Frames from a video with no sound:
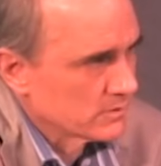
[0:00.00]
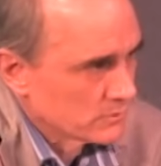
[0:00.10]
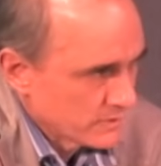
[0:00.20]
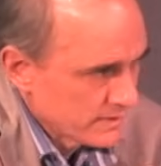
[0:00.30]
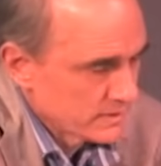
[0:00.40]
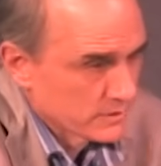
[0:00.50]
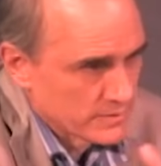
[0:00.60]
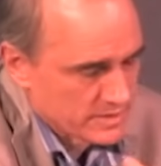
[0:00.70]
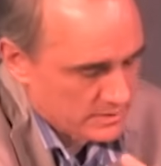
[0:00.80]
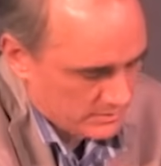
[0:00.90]
to a greater
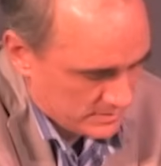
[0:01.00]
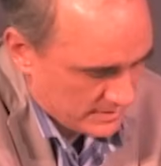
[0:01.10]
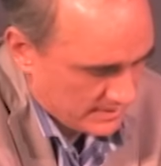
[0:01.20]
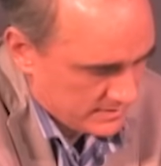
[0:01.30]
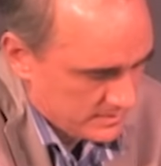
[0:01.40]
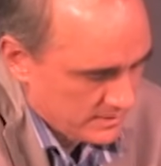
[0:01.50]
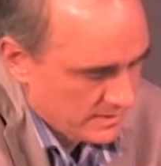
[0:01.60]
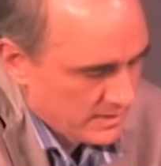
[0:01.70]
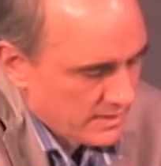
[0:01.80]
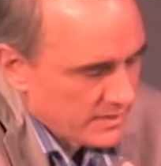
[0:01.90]
degree than other sciences,
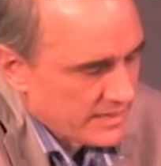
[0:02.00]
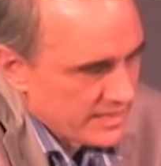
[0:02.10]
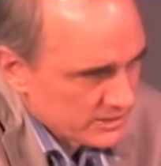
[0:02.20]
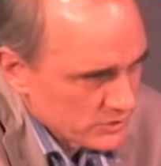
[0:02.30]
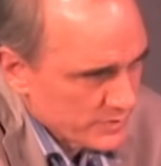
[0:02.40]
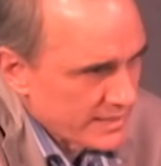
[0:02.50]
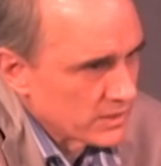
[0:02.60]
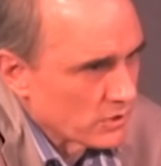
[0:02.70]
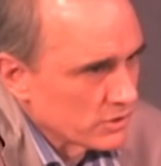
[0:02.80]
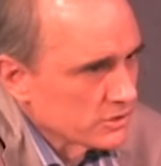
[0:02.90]
history,
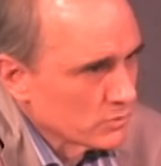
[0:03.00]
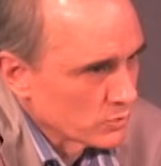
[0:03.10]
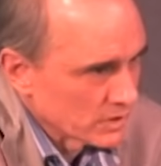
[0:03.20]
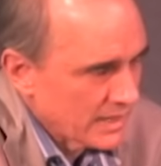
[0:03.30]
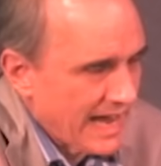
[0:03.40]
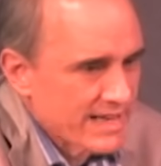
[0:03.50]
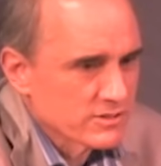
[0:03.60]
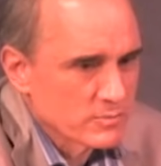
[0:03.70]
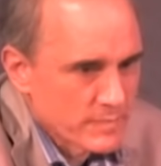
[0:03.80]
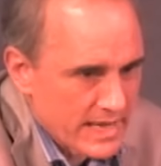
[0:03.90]
in order to work,
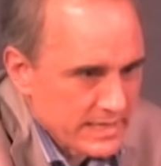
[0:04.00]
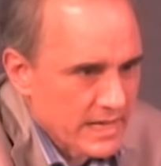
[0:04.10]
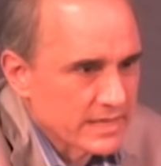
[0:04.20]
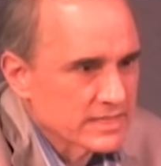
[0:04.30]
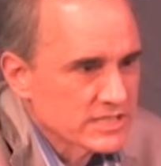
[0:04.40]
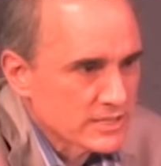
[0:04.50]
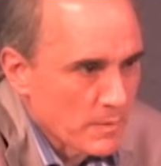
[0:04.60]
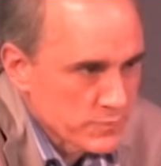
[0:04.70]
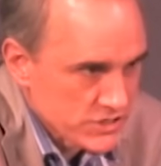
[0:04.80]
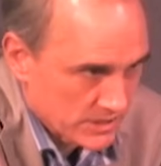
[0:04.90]
has to make an
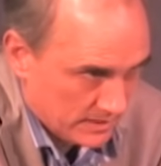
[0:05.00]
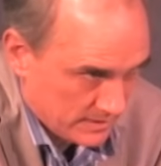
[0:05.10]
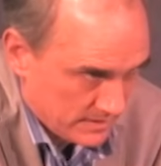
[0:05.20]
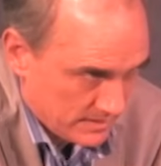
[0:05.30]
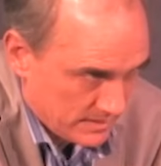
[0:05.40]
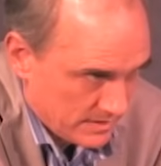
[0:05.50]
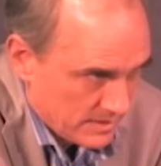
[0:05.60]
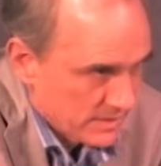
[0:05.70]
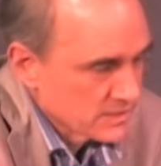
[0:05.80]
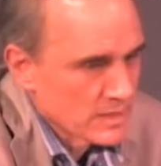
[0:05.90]
assumption
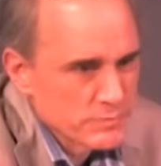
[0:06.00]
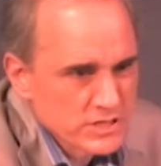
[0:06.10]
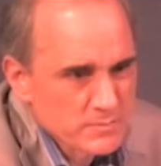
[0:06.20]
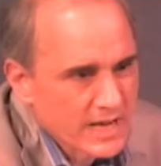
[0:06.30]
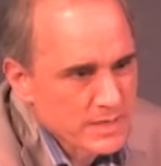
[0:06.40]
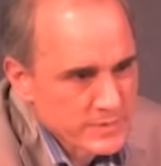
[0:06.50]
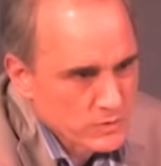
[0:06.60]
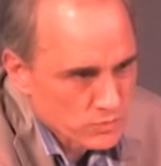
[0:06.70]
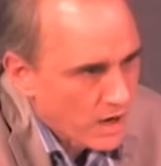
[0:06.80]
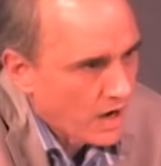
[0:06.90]
the assumption might be
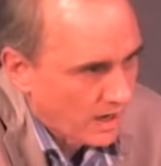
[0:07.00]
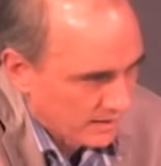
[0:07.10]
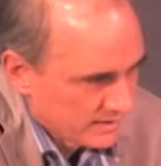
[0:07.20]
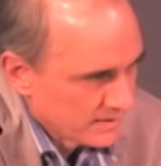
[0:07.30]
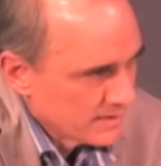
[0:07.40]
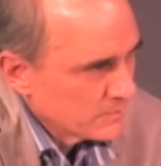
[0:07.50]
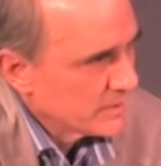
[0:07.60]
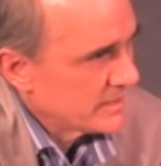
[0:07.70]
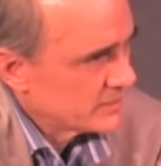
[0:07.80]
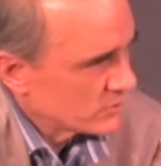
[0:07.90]
wrong,
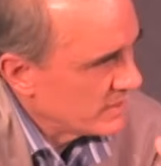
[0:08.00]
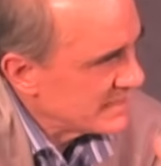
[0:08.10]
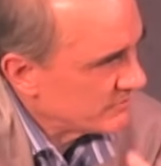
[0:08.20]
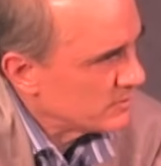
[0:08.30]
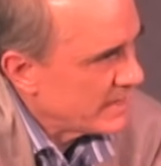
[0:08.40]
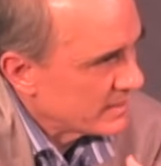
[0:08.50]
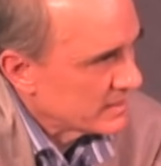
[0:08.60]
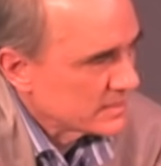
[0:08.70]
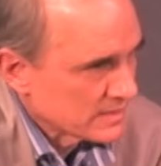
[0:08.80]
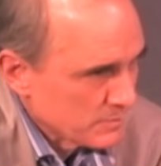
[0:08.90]
but historians have to make an
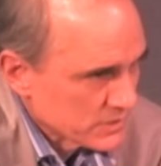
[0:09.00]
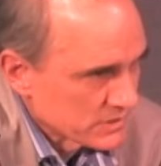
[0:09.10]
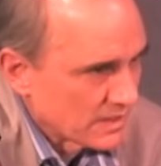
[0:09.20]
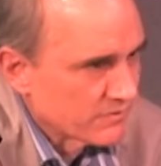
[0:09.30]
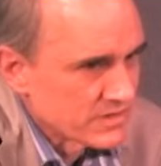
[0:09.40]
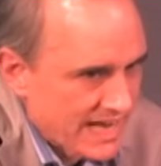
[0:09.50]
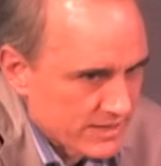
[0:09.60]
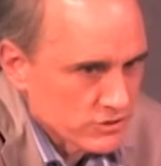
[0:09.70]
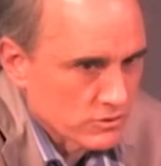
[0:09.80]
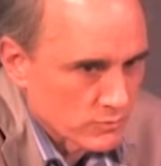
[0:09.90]
assumption of
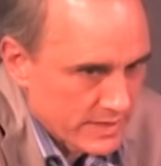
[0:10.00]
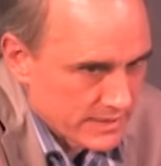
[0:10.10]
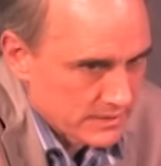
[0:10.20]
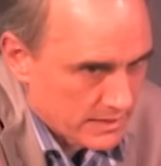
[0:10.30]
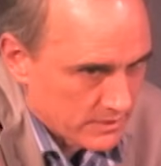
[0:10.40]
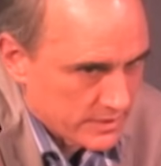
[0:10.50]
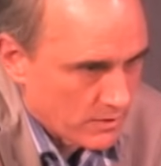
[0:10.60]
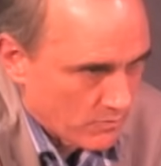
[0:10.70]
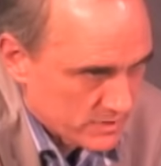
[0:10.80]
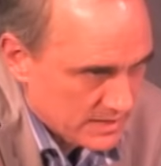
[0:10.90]
natural regularity
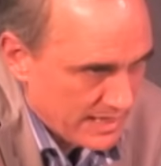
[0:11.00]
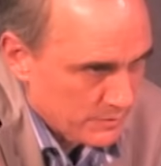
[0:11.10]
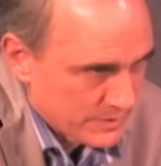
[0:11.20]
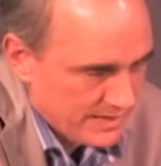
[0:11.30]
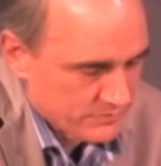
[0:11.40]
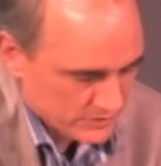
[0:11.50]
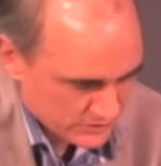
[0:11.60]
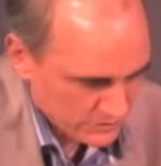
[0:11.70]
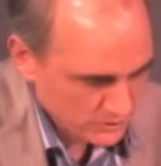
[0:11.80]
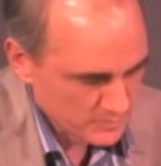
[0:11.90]
over time. We have to
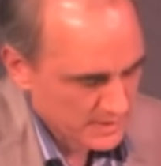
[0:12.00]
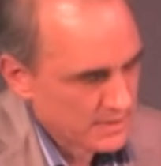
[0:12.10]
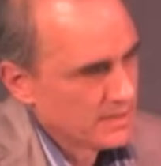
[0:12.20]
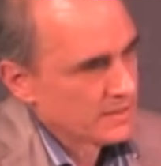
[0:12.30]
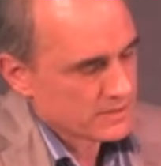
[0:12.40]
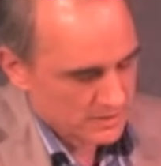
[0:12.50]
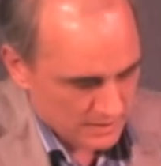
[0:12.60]
assume that the